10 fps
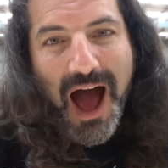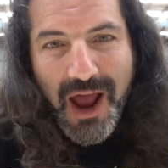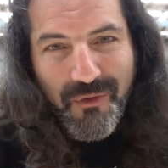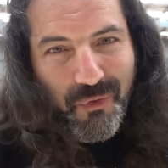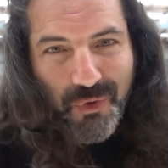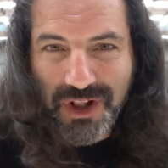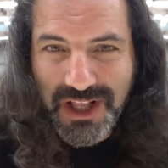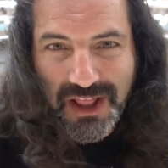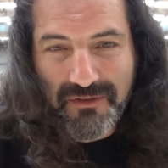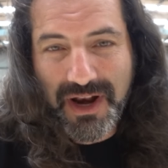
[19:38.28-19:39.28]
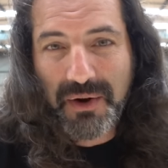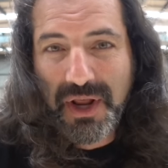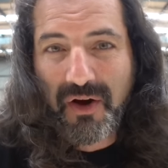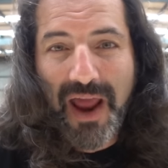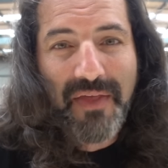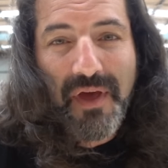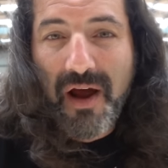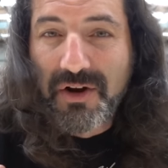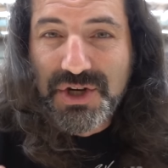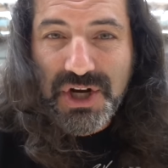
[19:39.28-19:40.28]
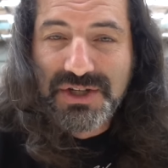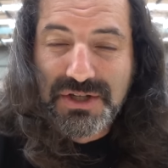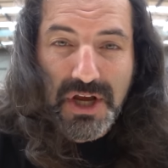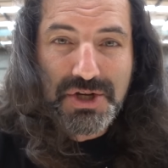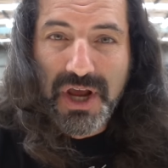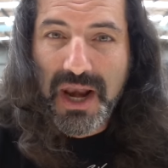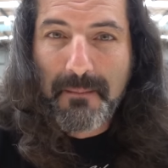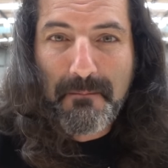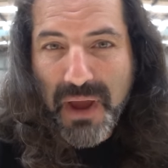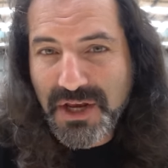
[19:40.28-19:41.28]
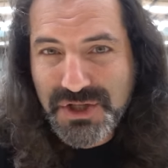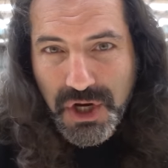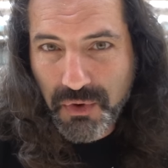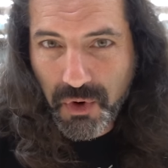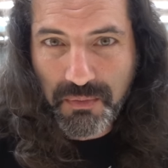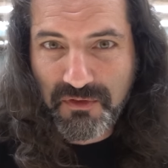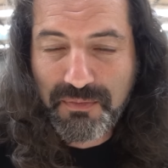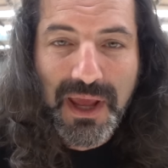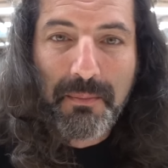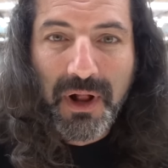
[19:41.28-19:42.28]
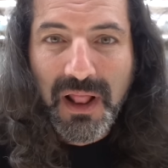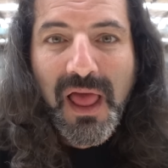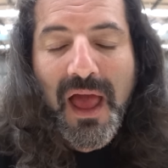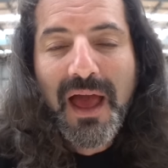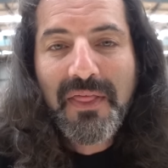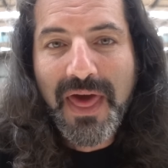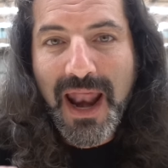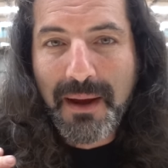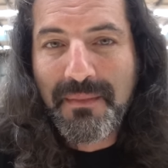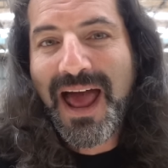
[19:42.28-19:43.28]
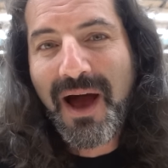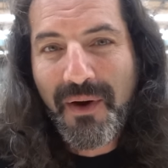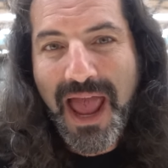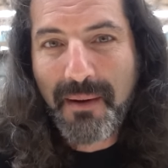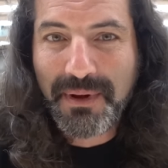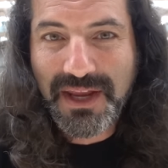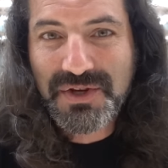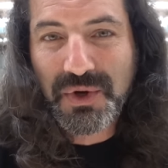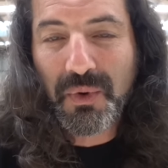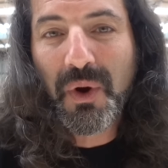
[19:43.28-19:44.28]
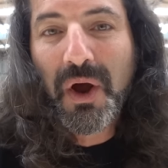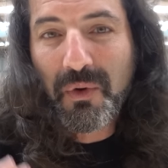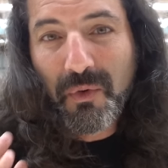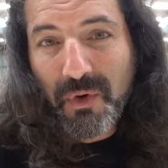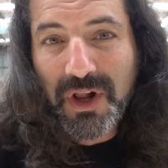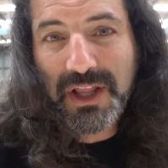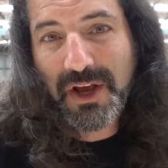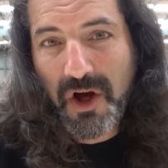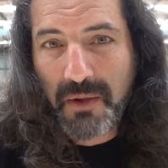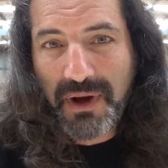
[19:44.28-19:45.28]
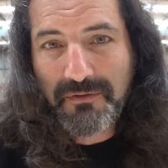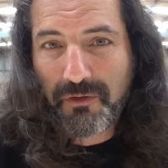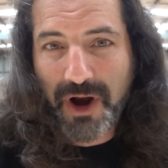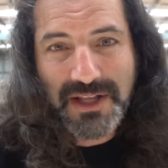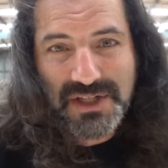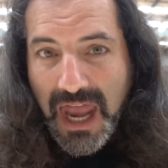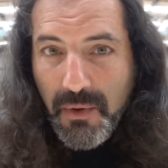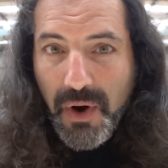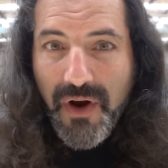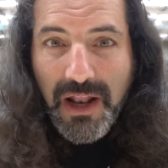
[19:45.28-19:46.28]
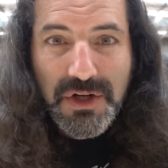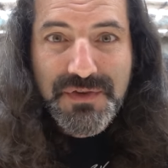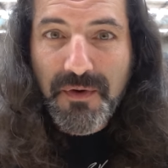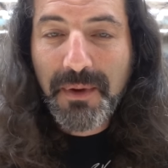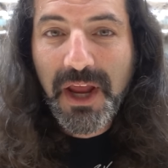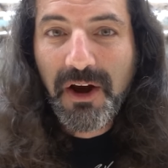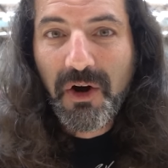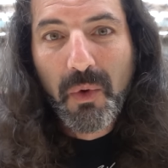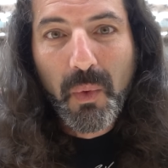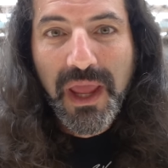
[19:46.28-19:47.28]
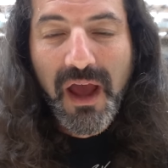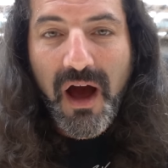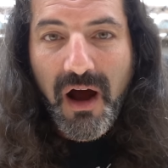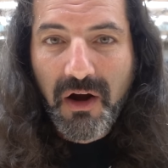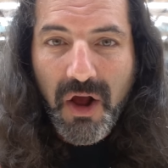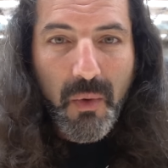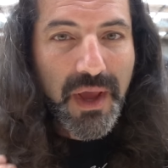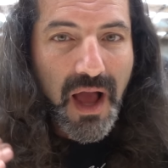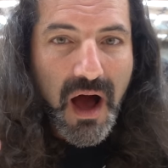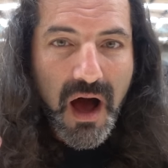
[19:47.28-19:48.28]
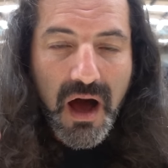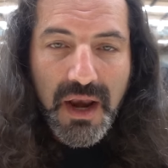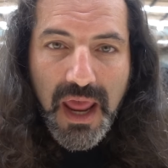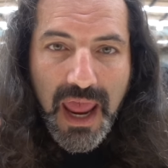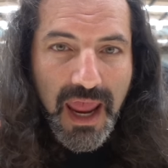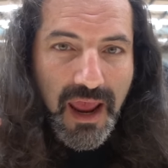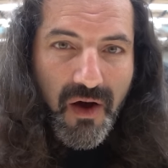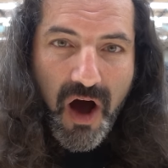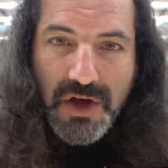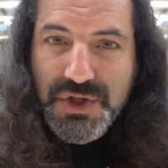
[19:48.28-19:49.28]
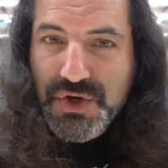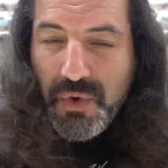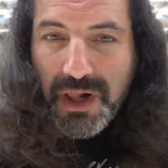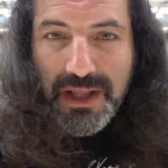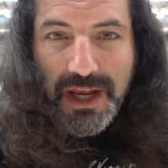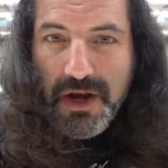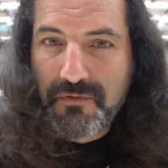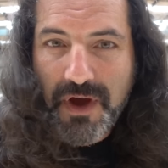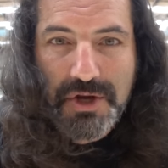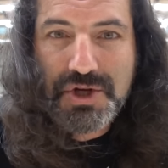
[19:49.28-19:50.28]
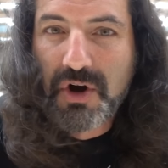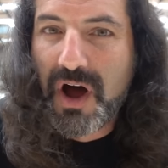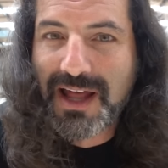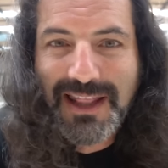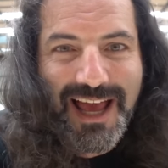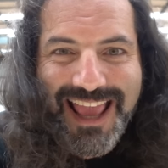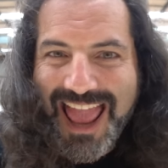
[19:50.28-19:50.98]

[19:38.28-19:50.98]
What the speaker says: I really love it out here, and they are just such an amazing group of people that I'm now happy to really call my friends. Anyway, Rattlers, from here, we are going on an Australian adventure unlike